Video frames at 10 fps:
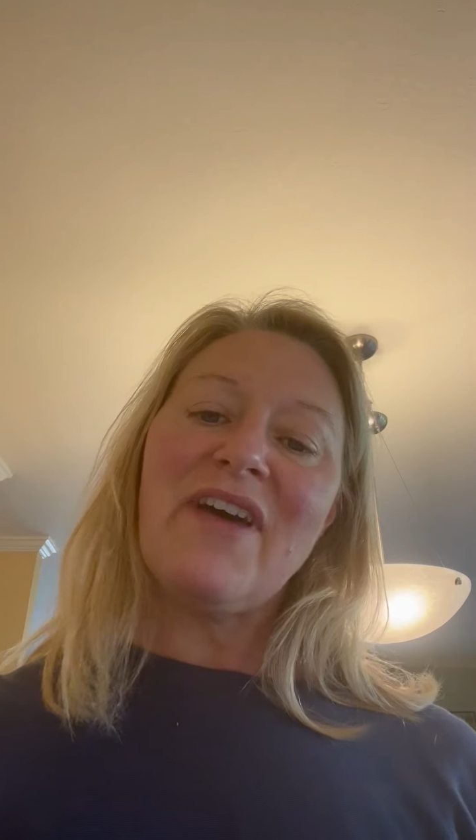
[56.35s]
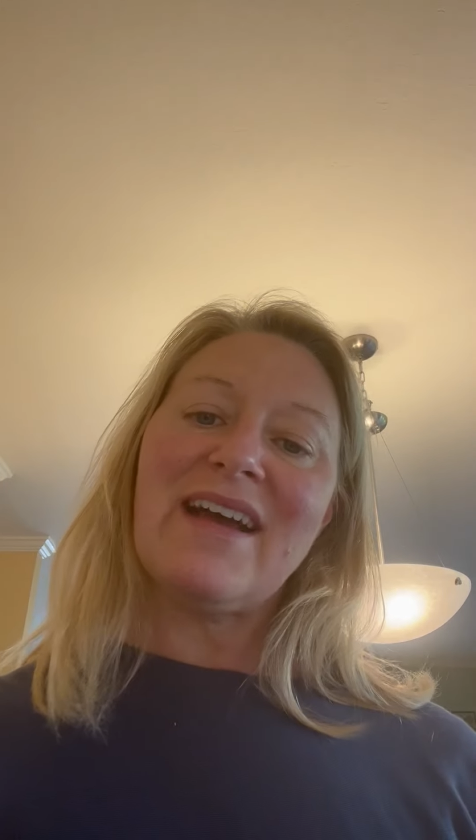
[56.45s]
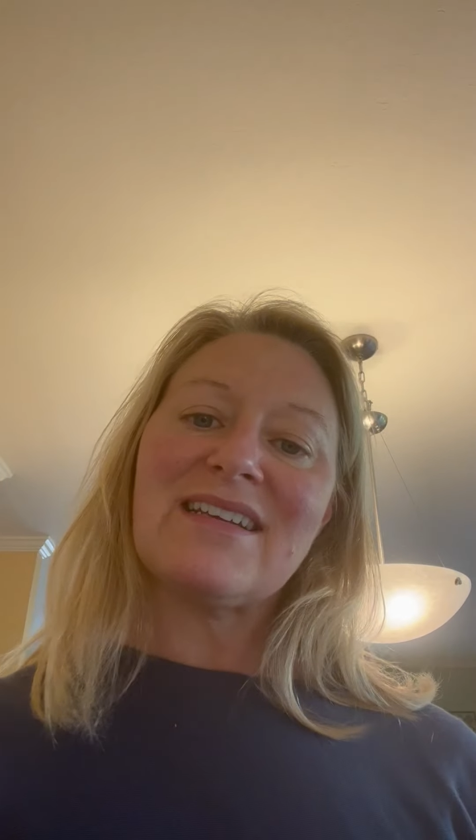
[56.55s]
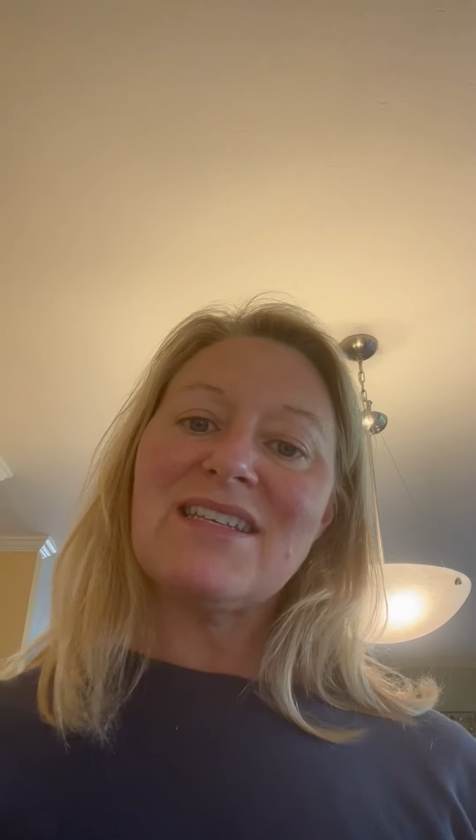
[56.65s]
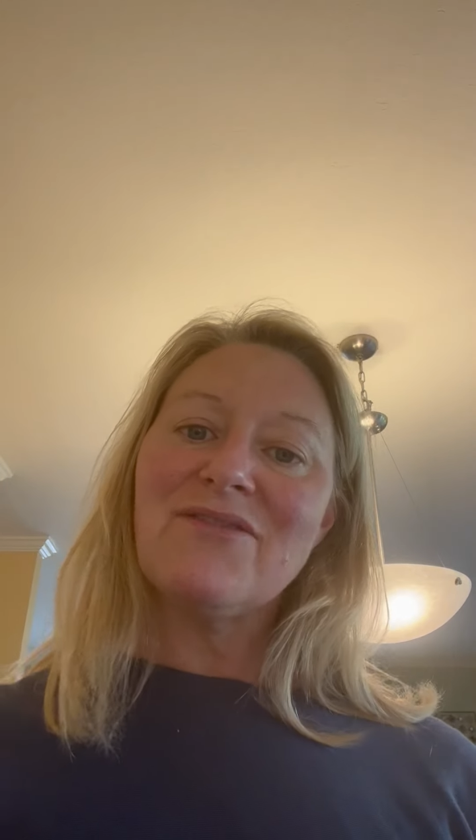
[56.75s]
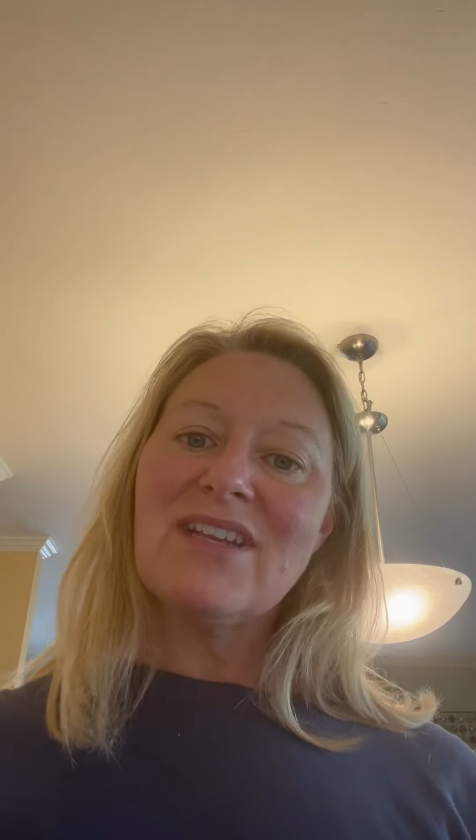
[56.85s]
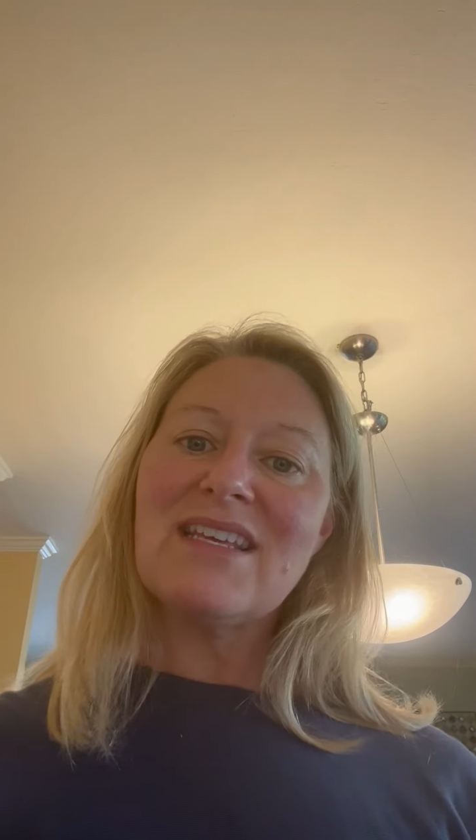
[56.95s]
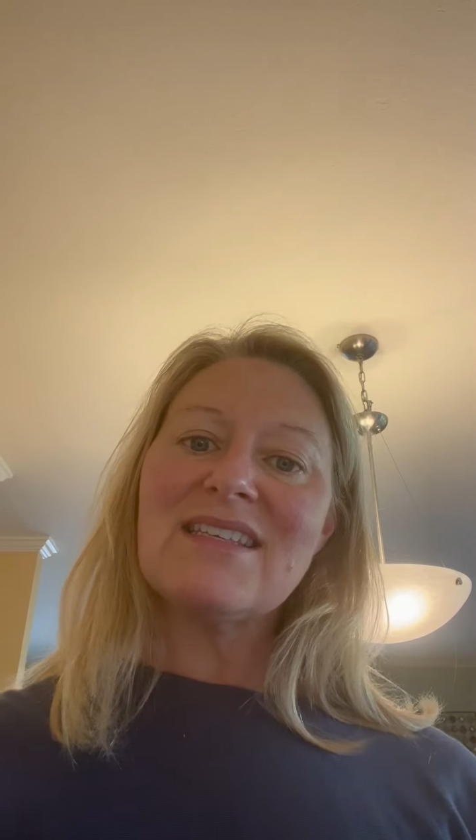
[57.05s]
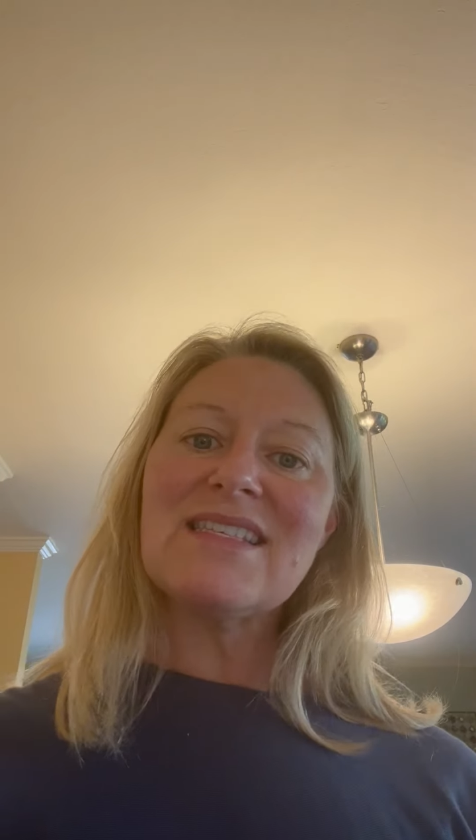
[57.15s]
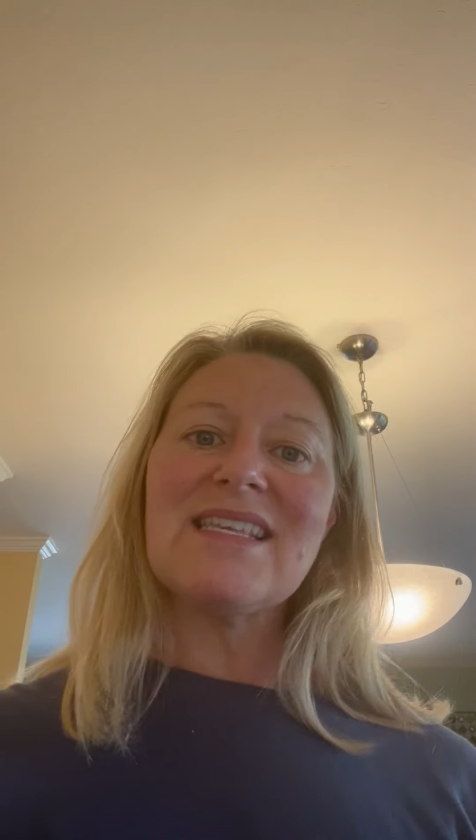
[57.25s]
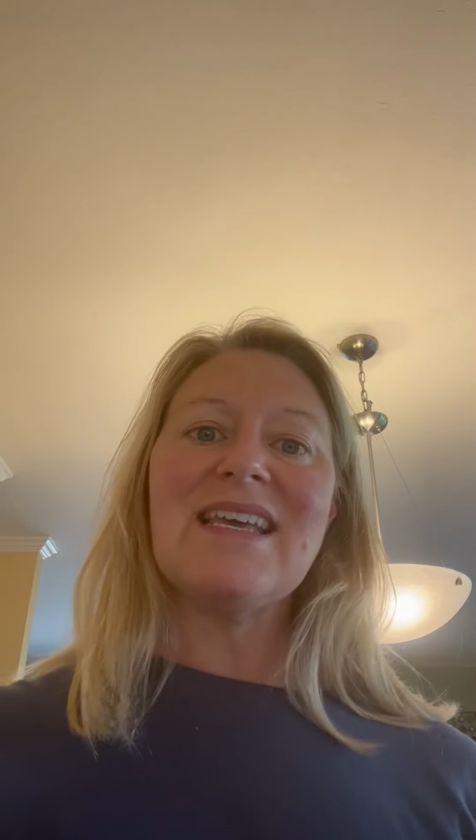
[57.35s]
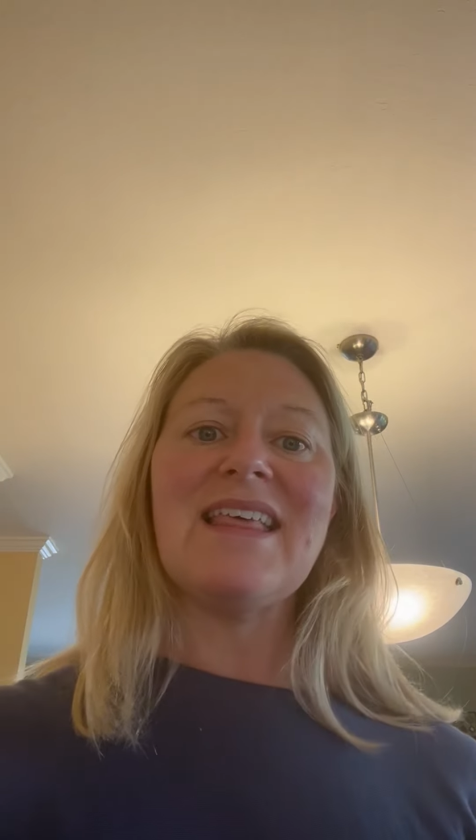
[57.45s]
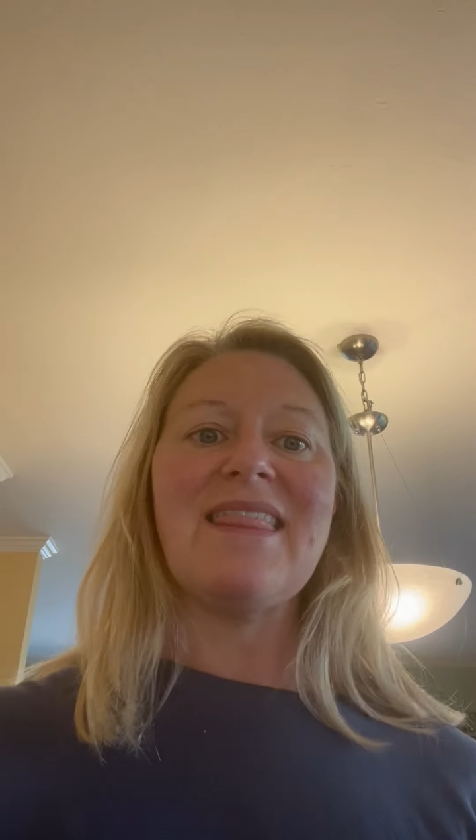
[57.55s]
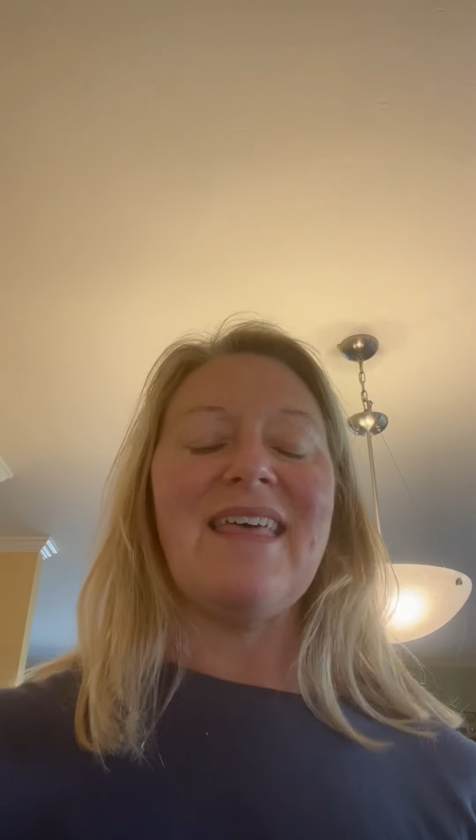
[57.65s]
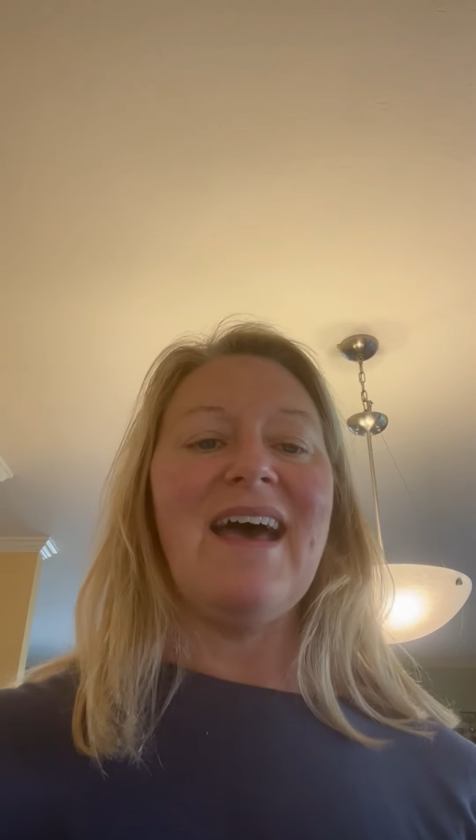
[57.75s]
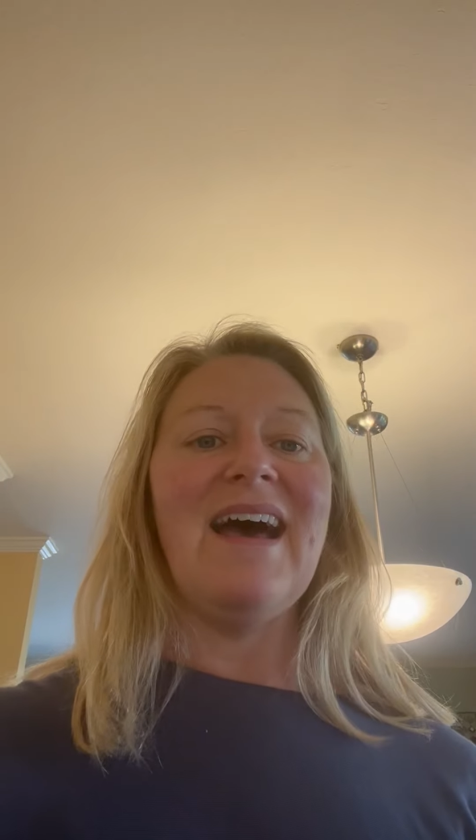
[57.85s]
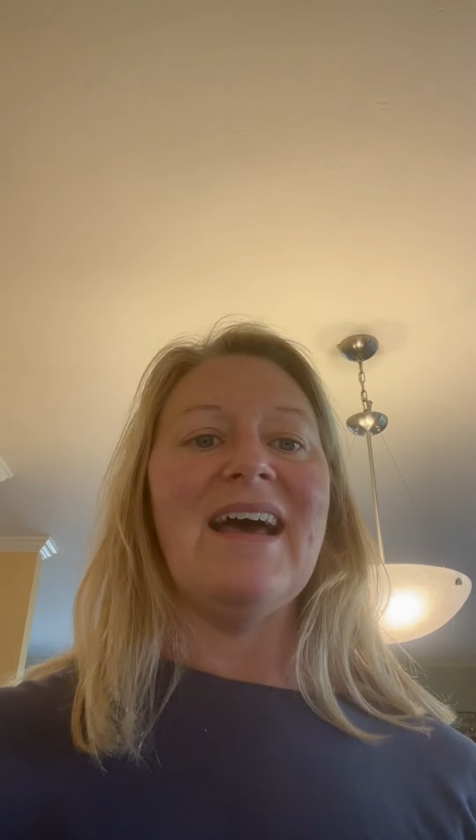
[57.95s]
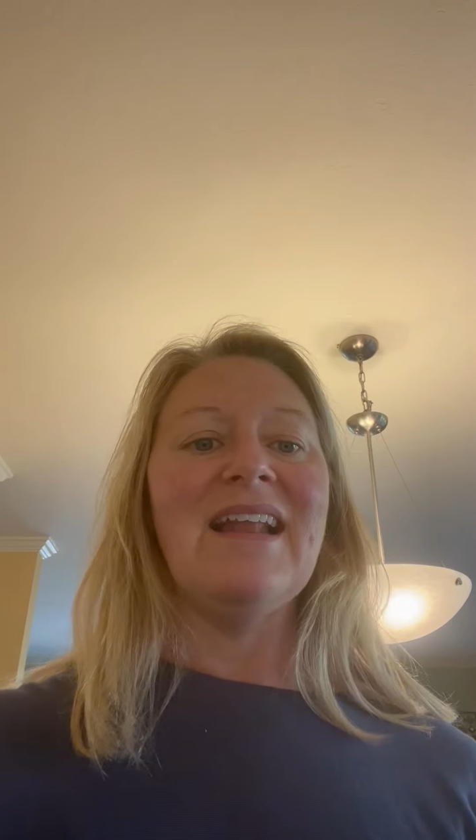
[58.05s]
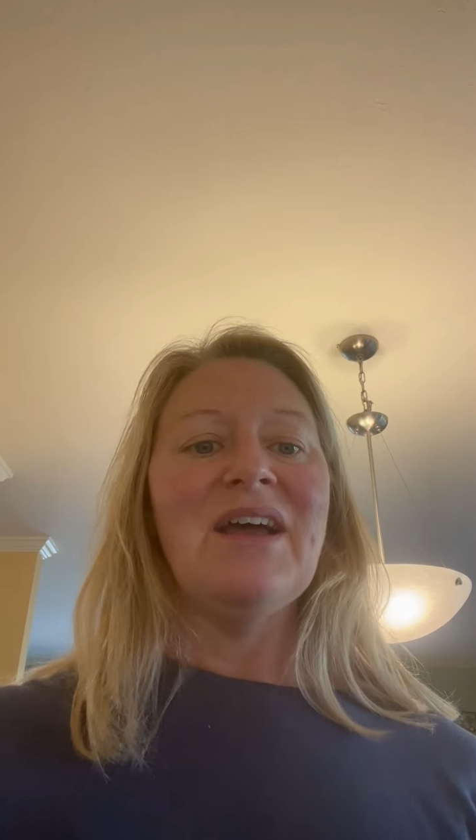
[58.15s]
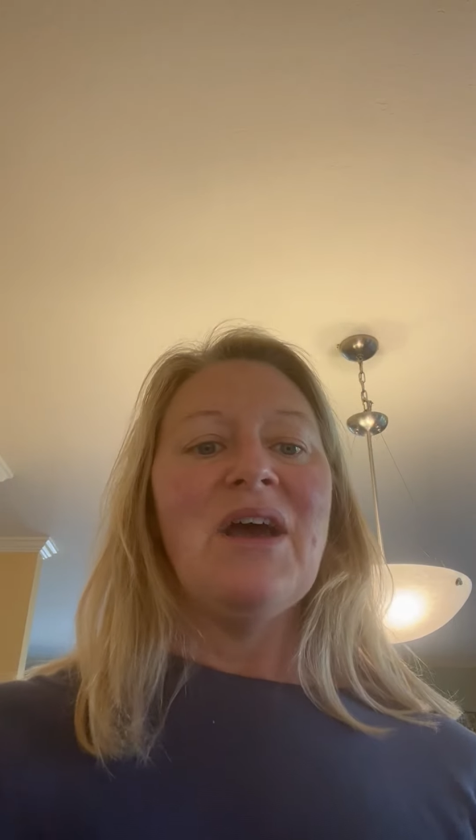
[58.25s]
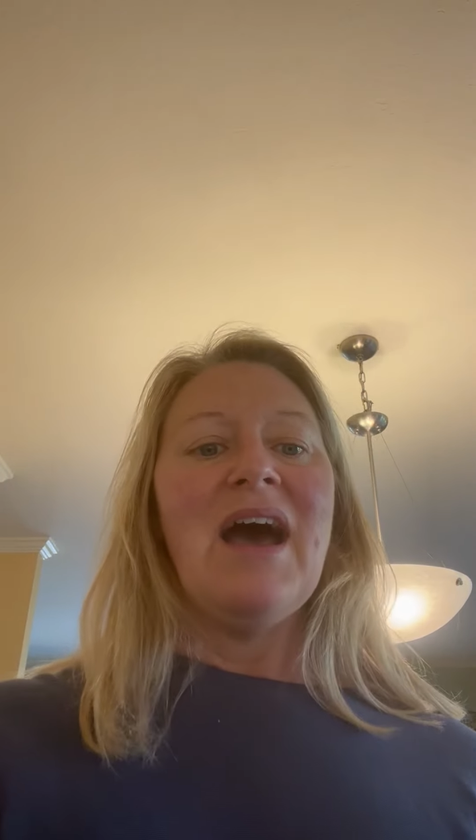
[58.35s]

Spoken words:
activities that